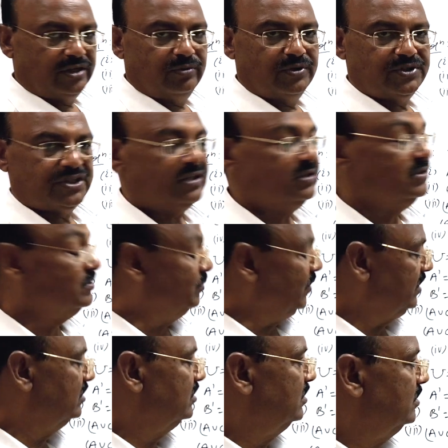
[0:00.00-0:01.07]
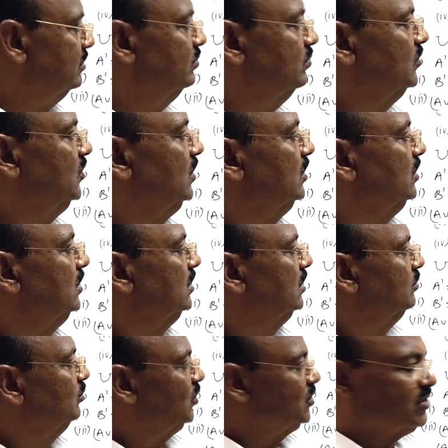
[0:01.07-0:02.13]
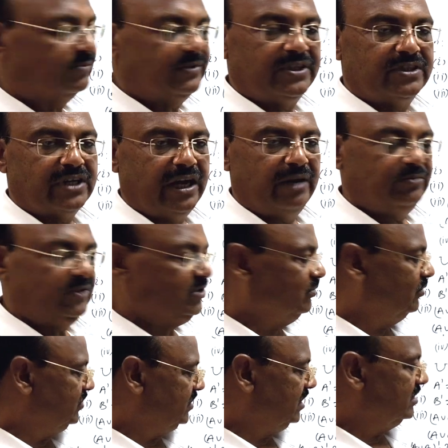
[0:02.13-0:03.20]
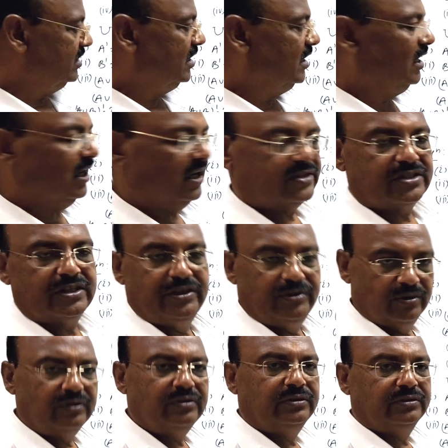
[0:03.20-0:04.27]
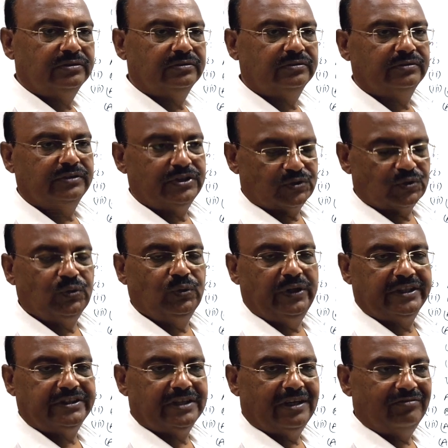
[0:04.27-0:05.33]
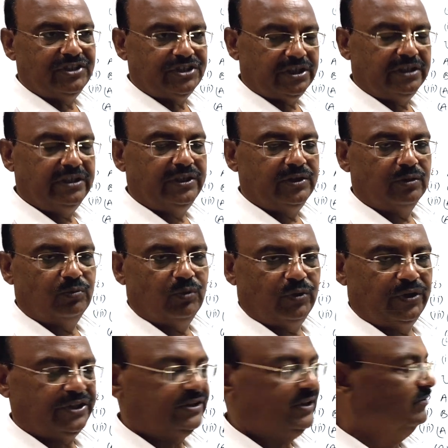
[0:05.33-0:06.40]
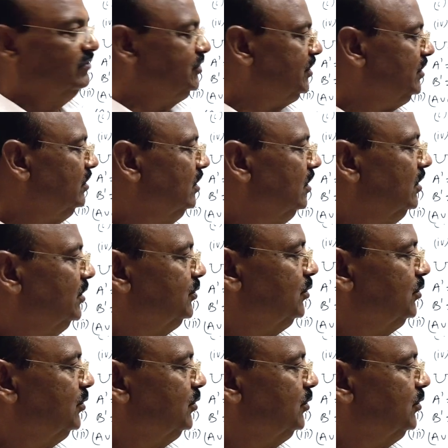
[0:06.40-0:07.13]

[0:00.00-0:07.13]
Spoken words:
questions, but most of the time these questions are asked in your school examination, in your board examination. So